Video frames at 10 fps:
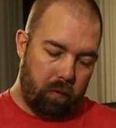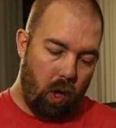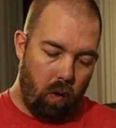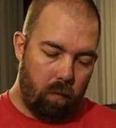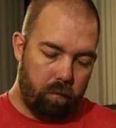
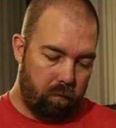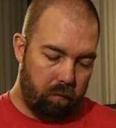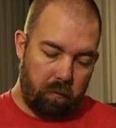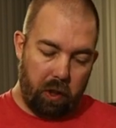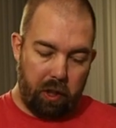So
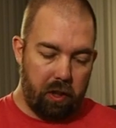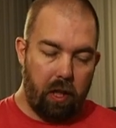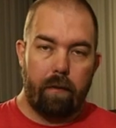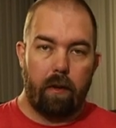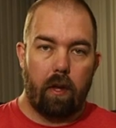this
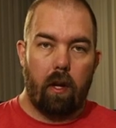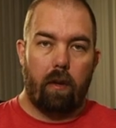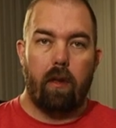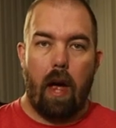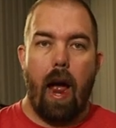isn't even the
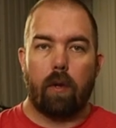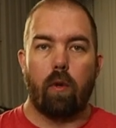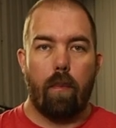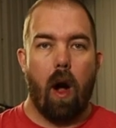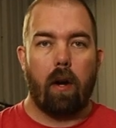
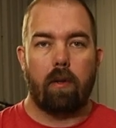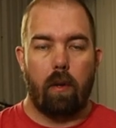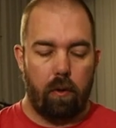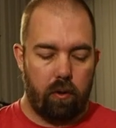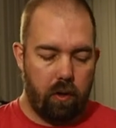actual box
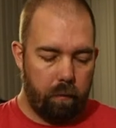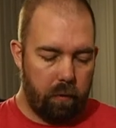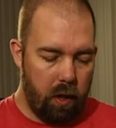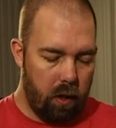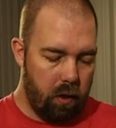it was
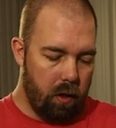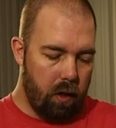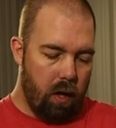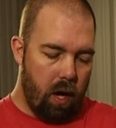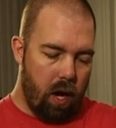shipped in.
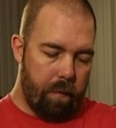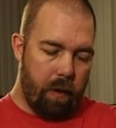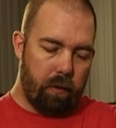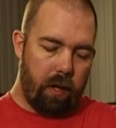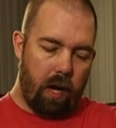
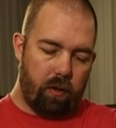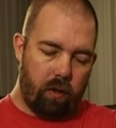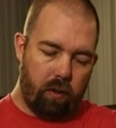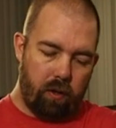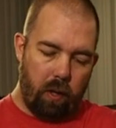It was
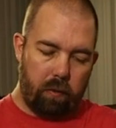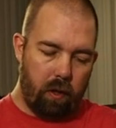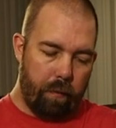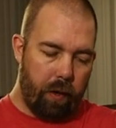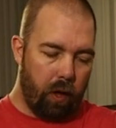actually shipped
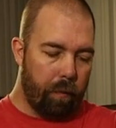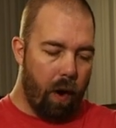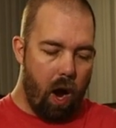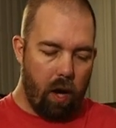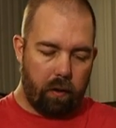in a bigger
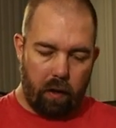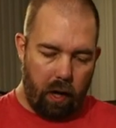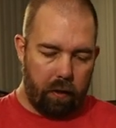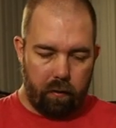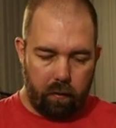box. It
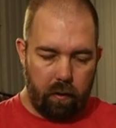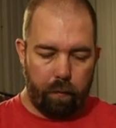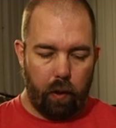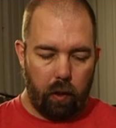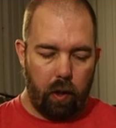had
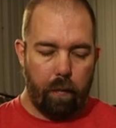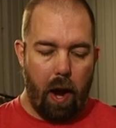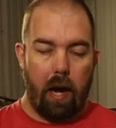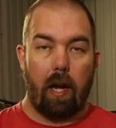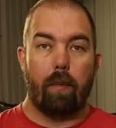some pretty good
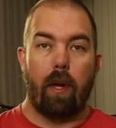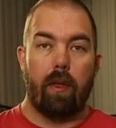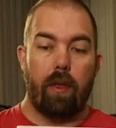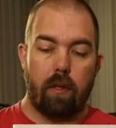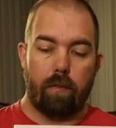padding,
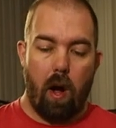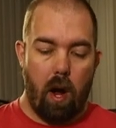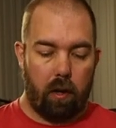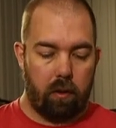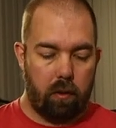but this
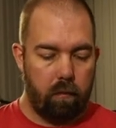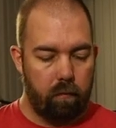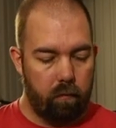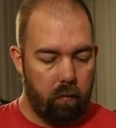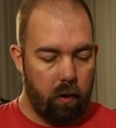box
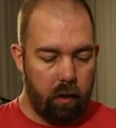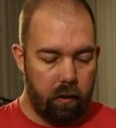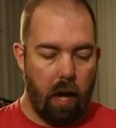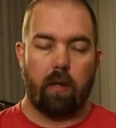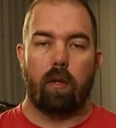
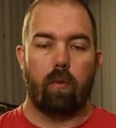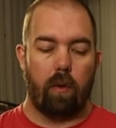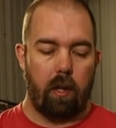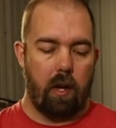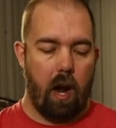is actually
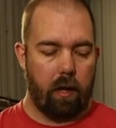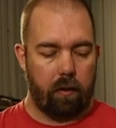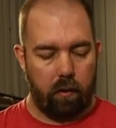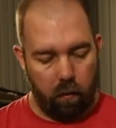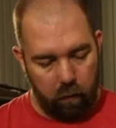really nice.
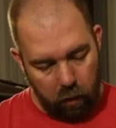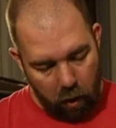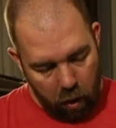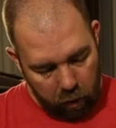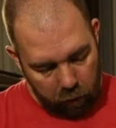So
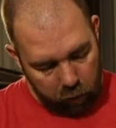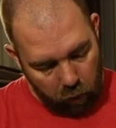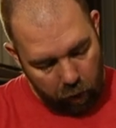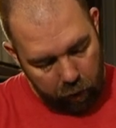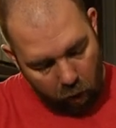let's go ahead